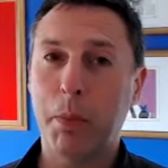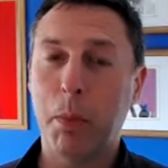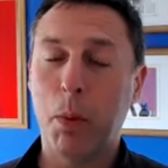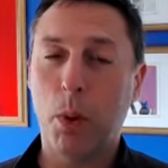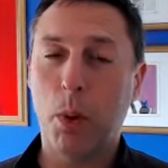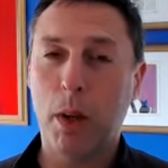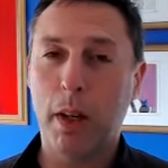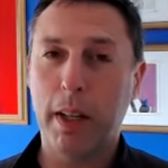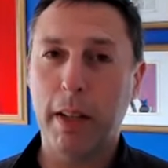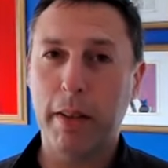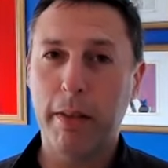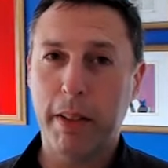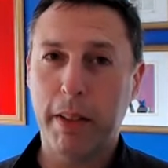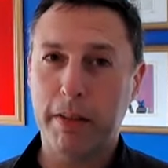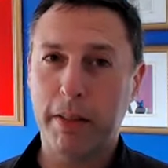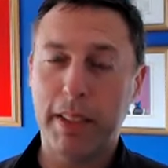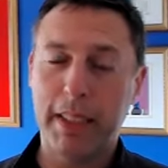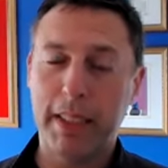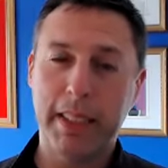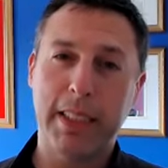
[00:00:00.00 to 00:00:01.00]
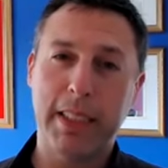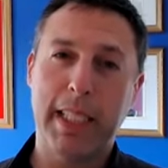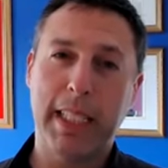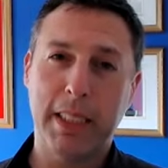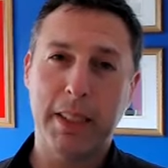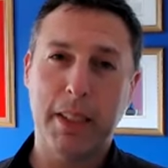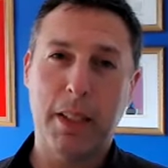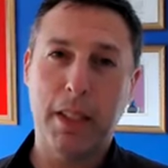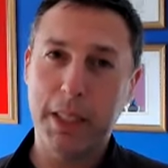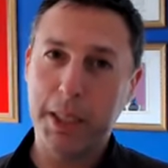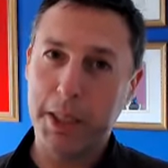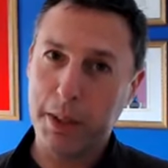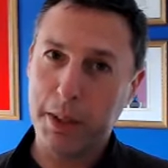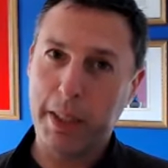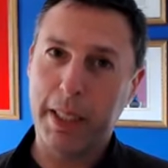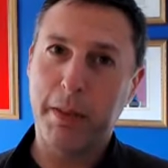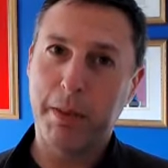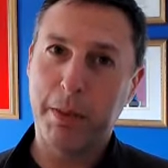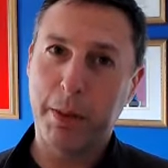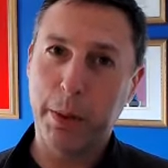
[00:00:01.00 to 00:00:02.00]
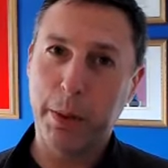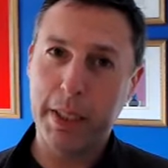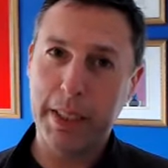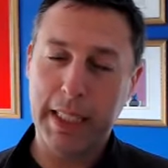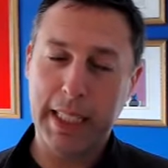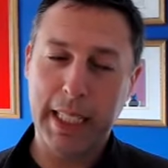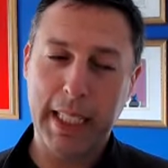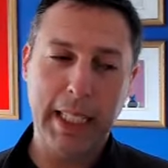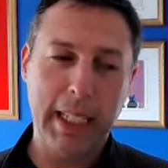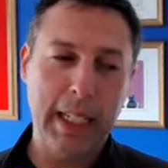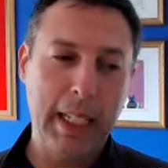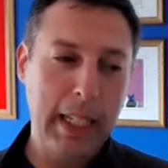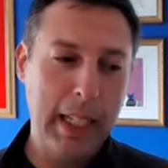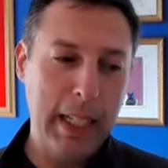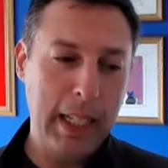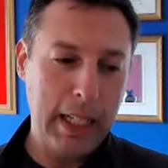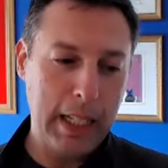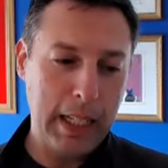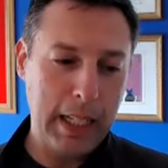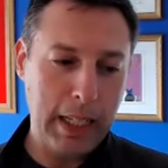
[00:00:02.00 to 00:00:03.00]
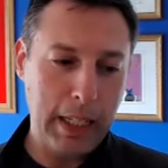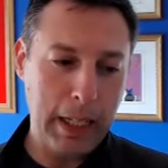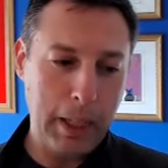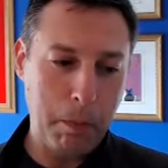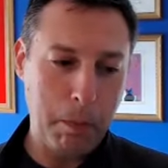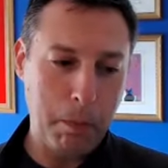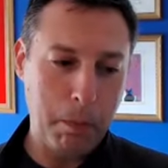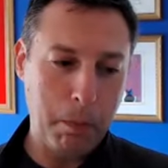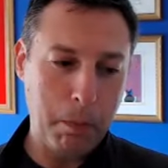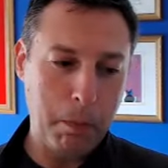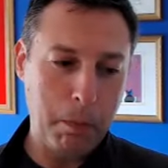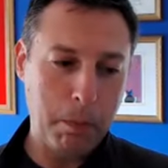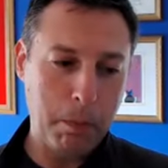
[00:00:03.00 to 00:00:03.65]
more of after this next launch so I can focus again. Um,